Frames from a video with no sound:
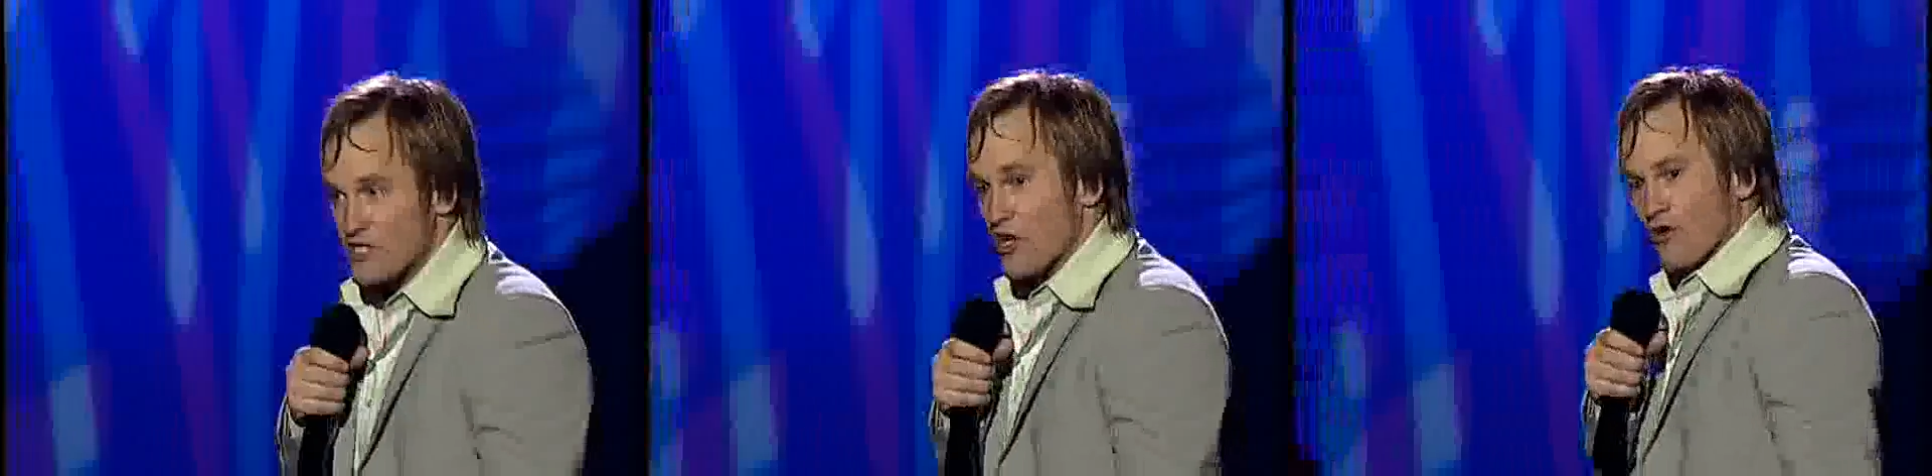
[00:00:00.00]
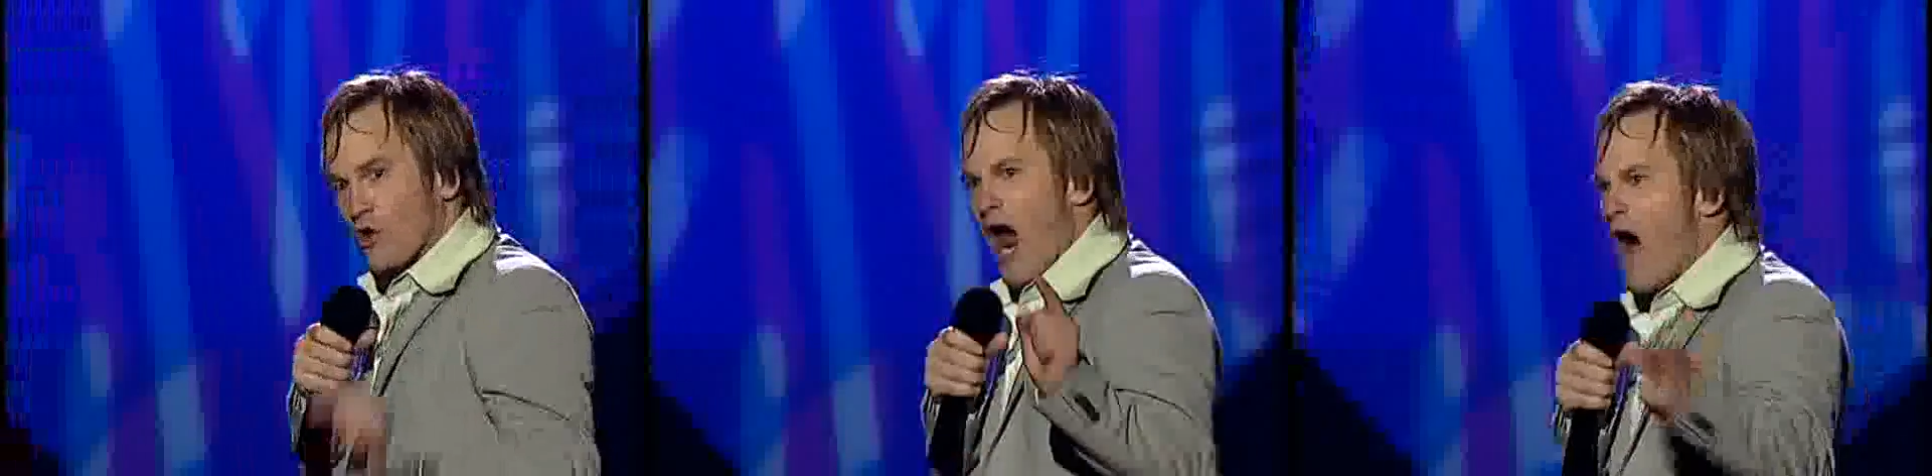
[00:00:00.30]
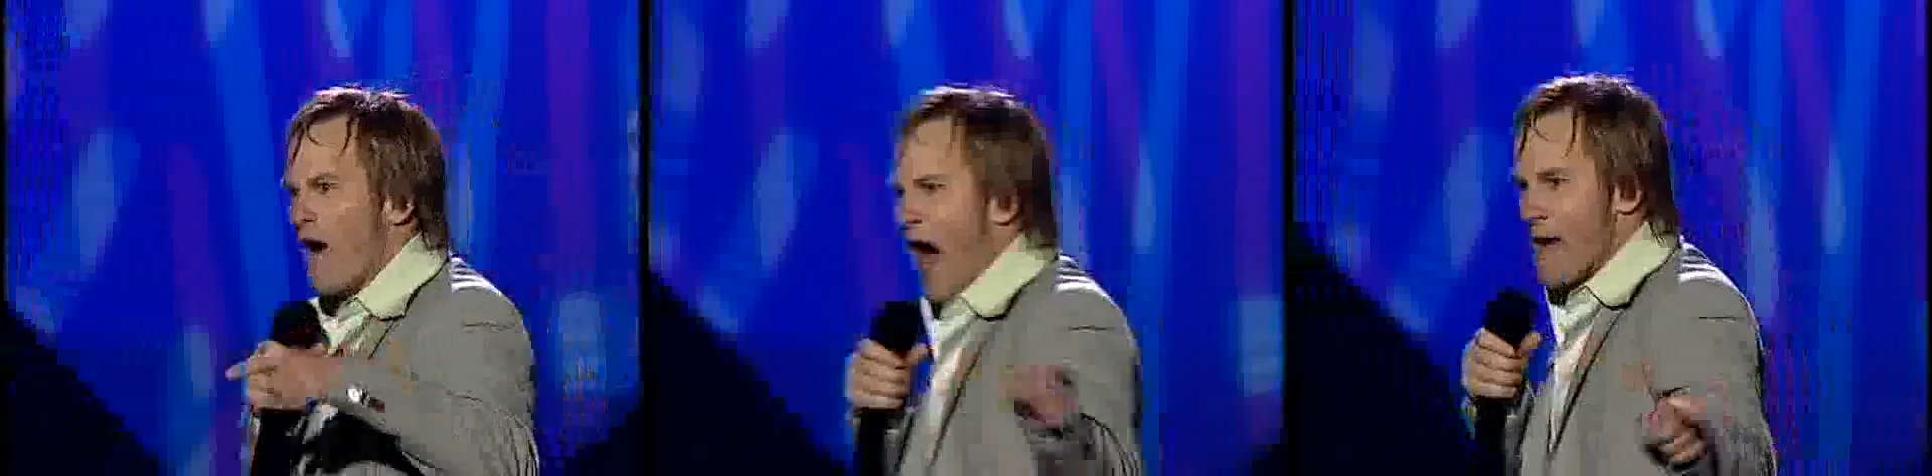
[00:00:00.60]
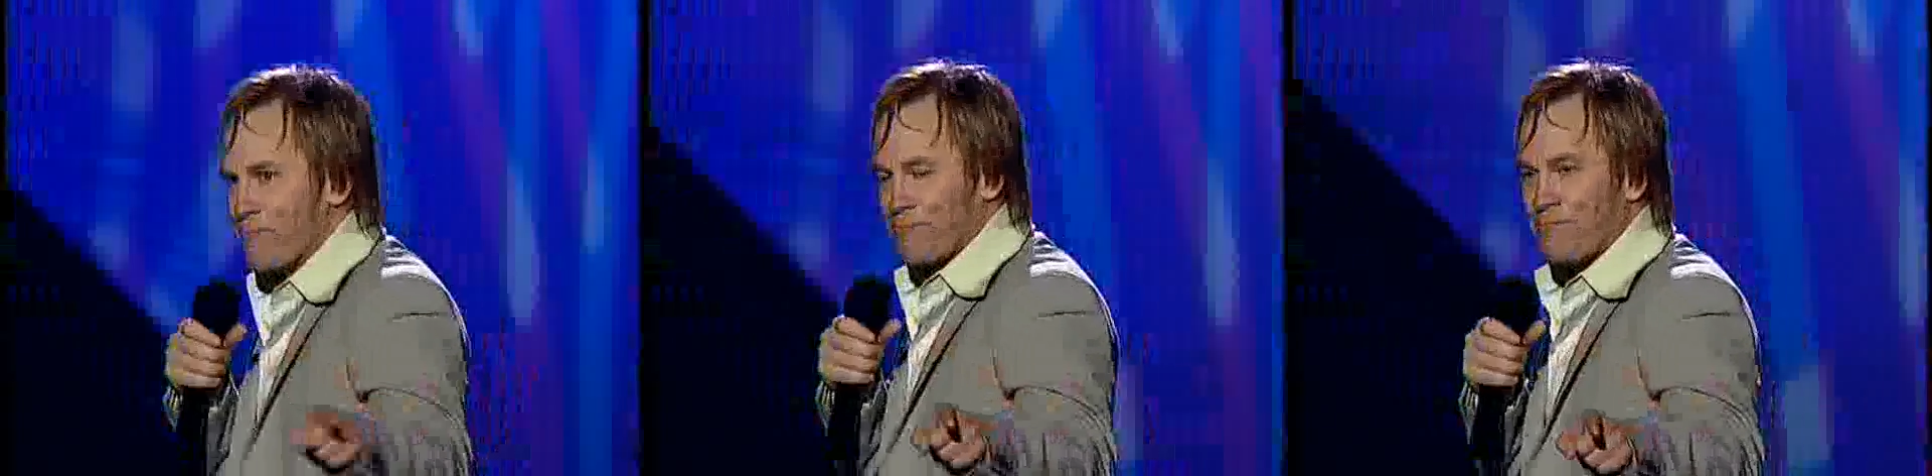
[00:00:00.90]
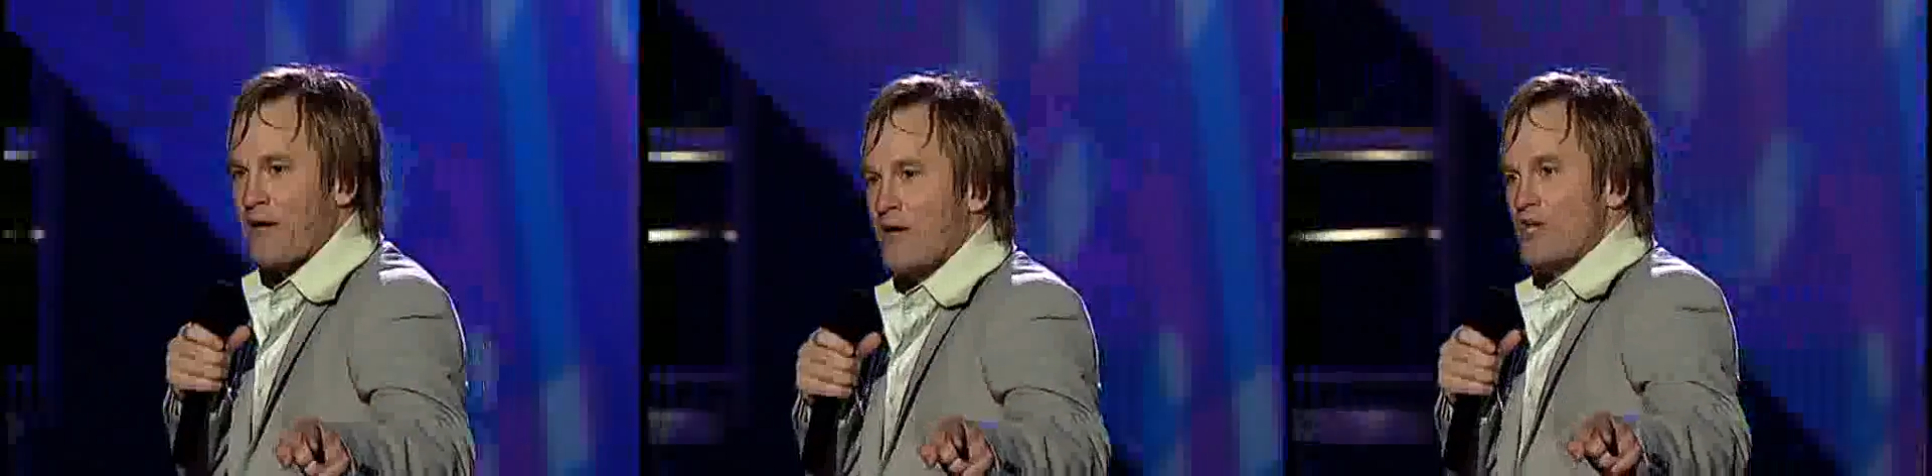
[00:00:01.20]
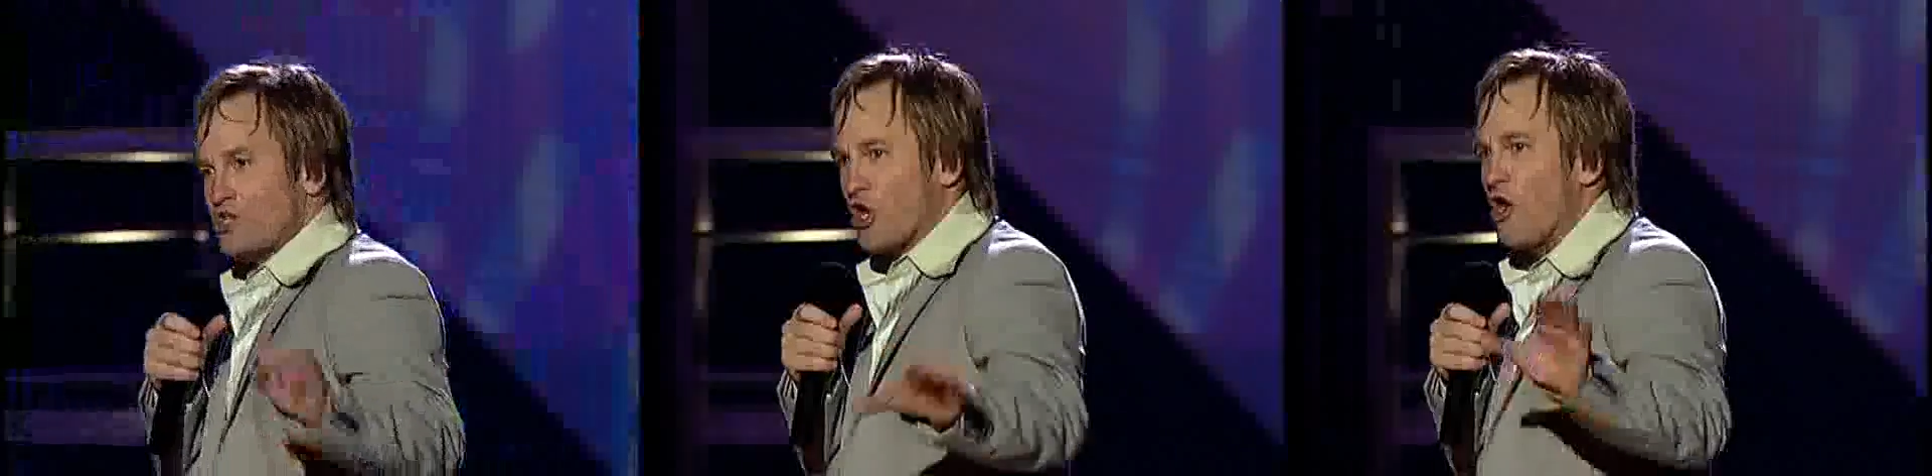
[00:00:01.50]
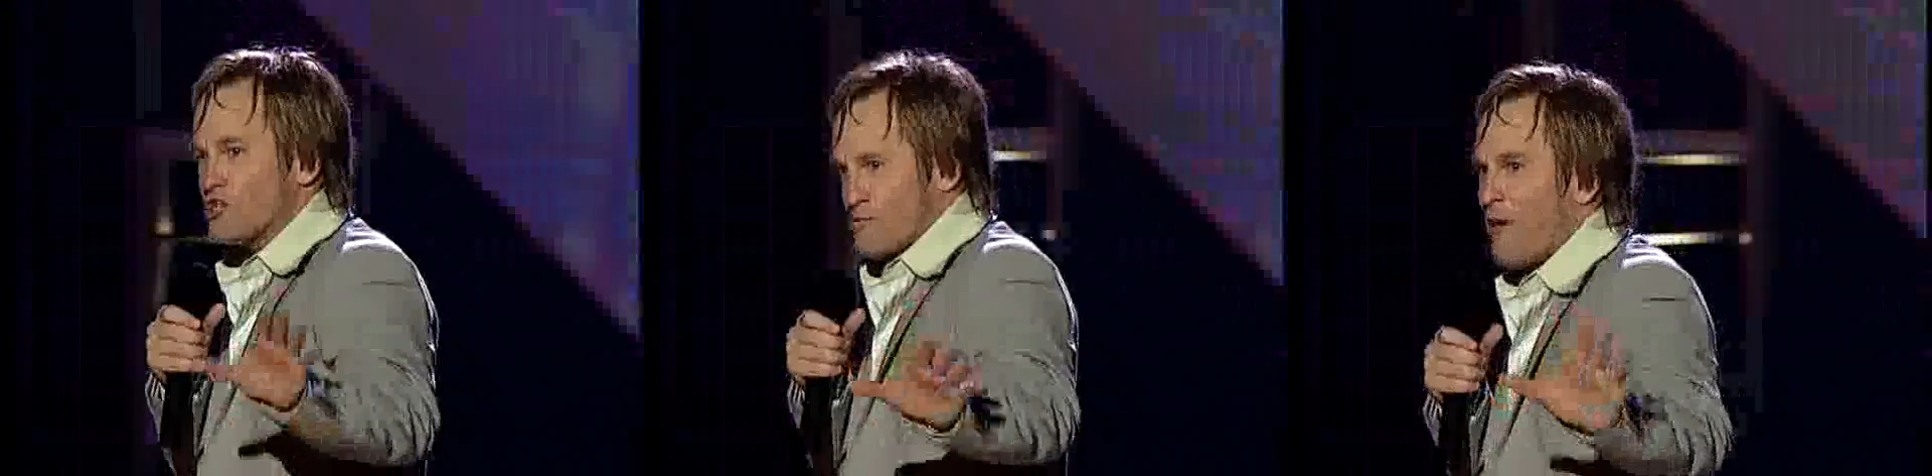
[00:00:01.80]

So grow up, church